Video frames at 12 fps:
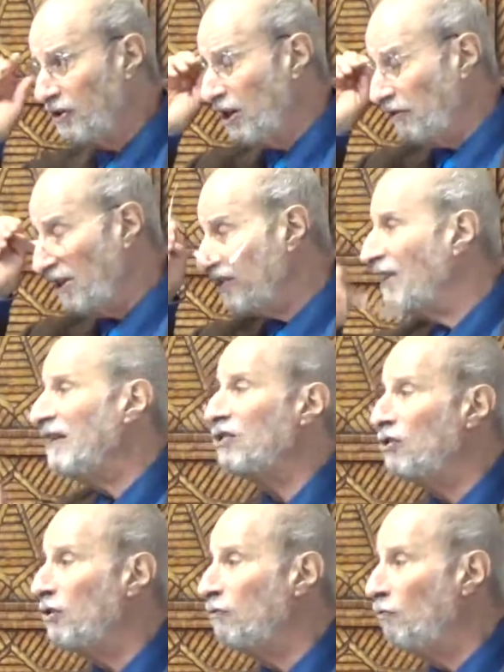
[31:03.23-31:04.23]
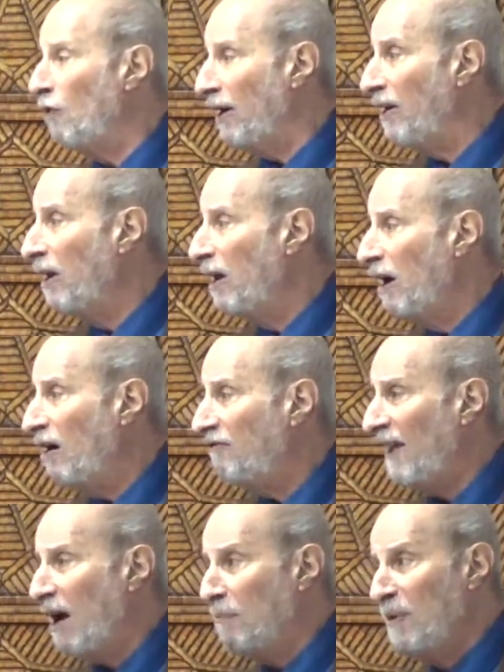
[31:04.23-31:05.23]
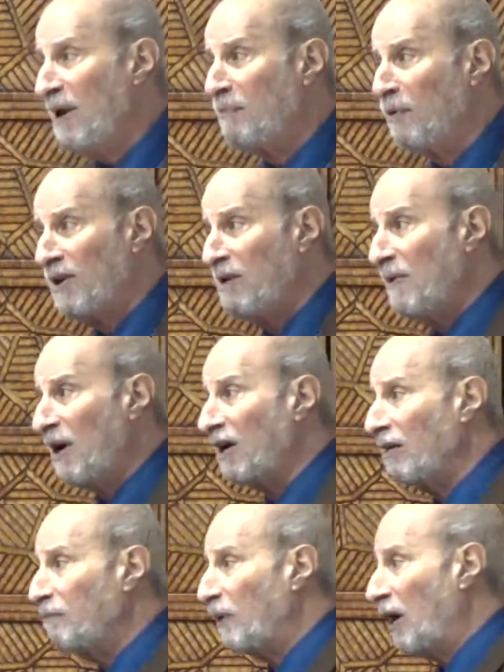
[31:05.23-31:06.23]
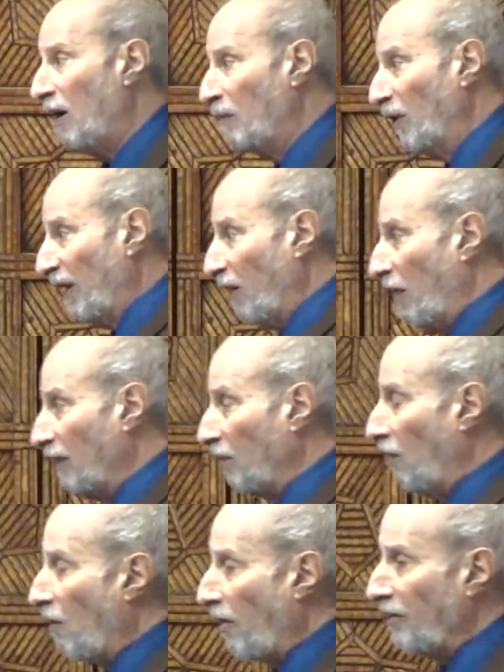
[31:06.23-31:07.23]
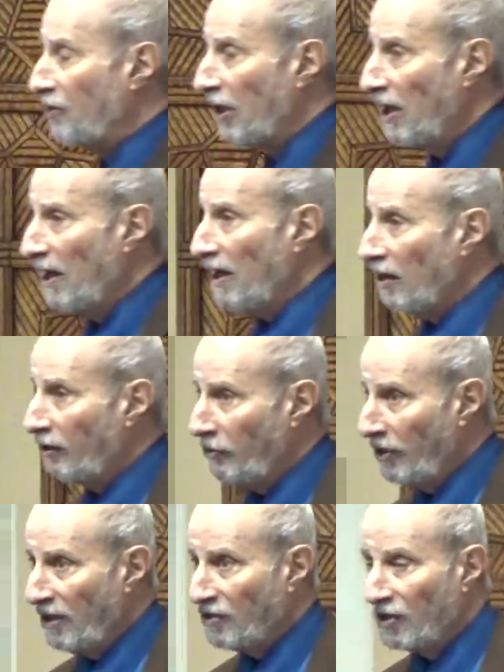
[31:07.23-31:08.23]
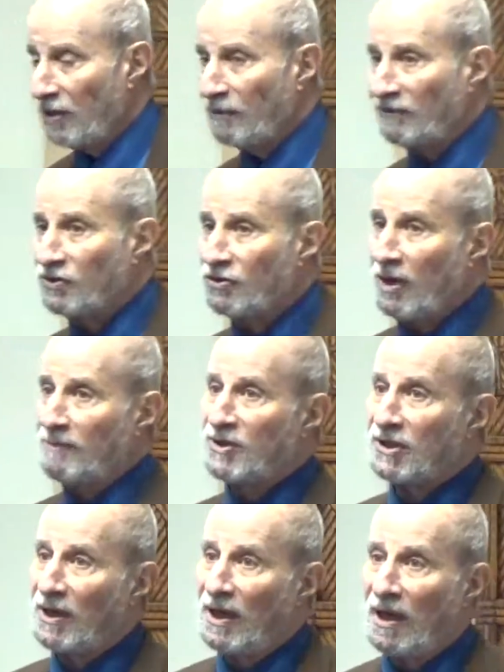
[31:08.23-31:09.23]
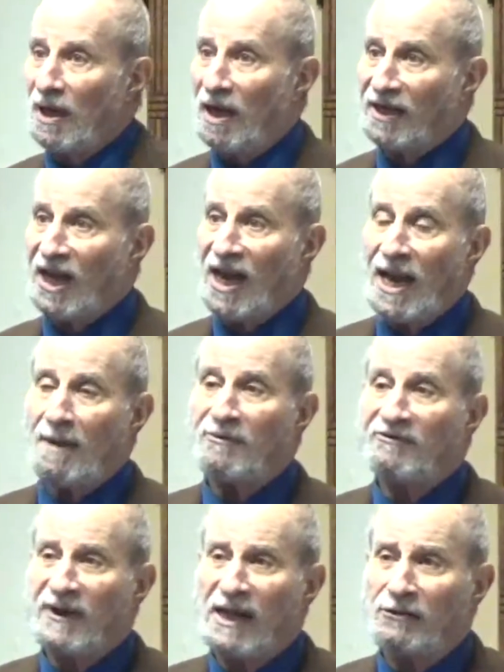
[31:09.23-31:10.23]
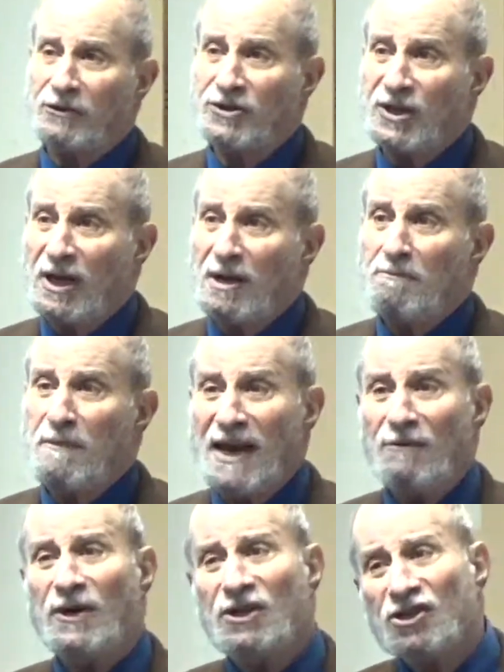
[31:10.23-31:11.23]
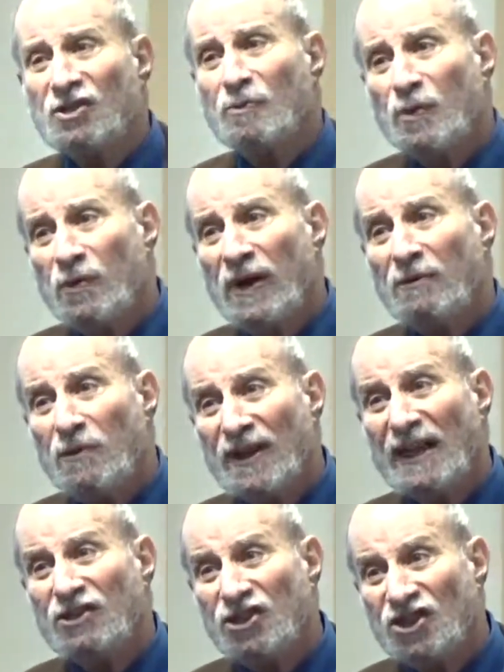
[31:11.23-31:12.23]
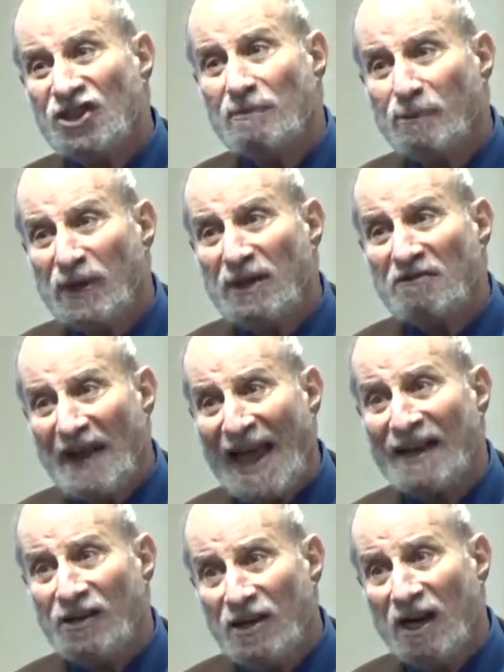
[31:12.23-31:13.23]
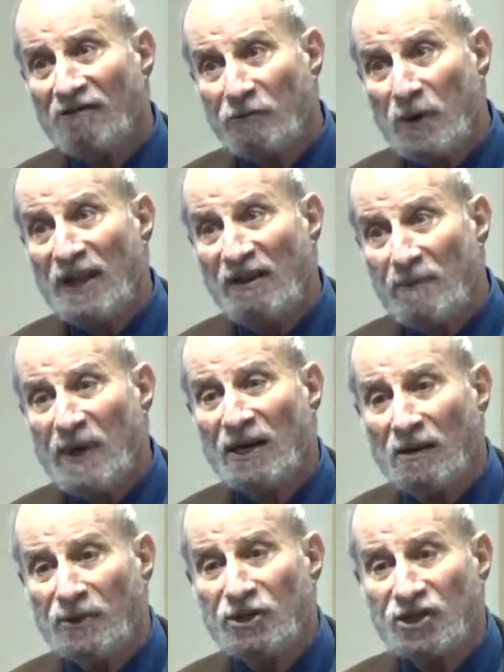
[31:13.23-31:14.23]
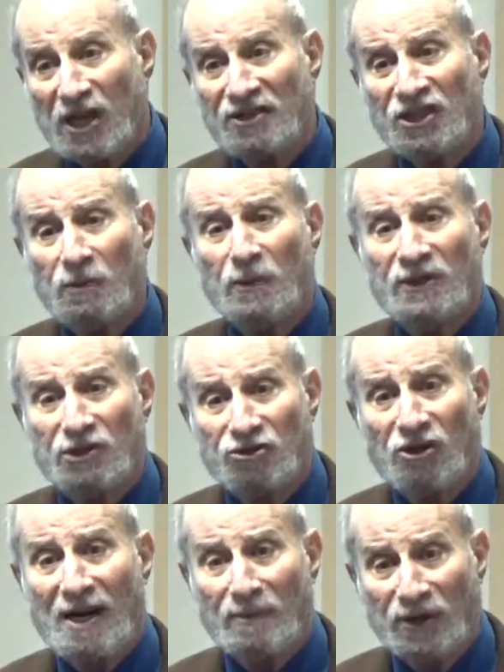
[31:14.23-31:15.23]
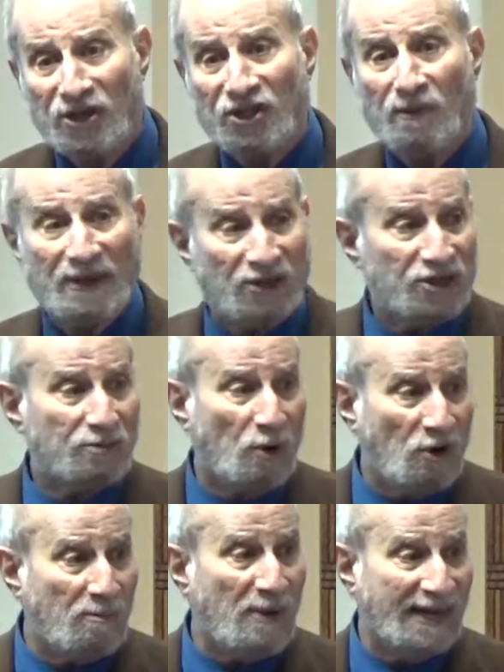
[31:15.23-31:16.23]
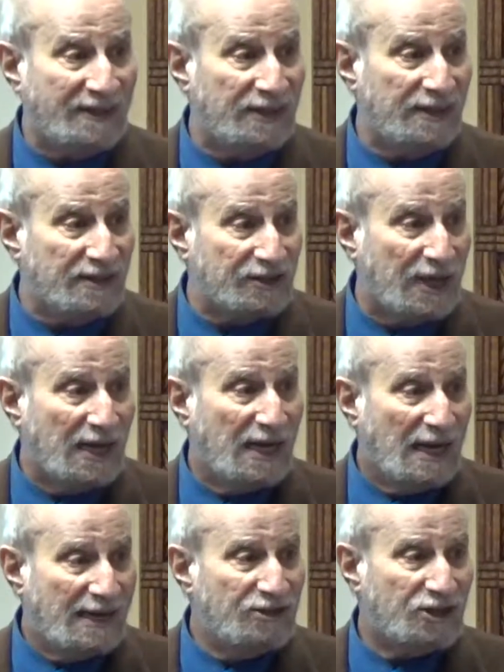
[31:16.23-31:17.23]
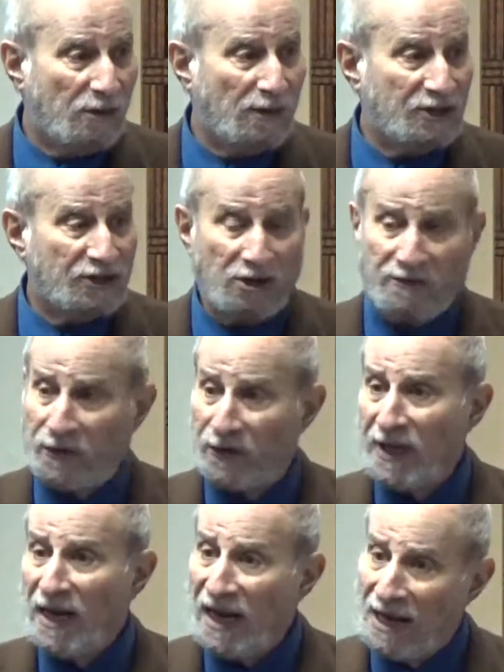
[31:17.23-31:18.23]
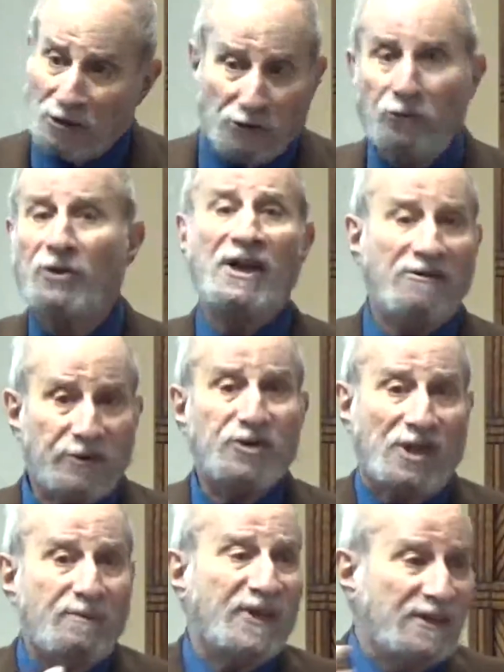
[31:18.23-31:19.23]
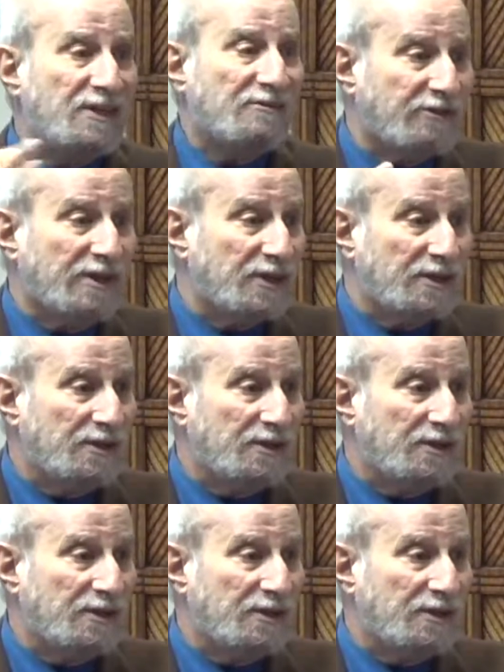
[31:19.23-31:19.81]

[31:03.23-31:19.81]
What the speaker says: You know, these things could run afoul. People, the American public at large, including some of Trump's camp followers, may reach the point where they simply have had enough, where they've become disgusted with the tribalism and the small-mindedness, and so on and so forth, and are looking for something different.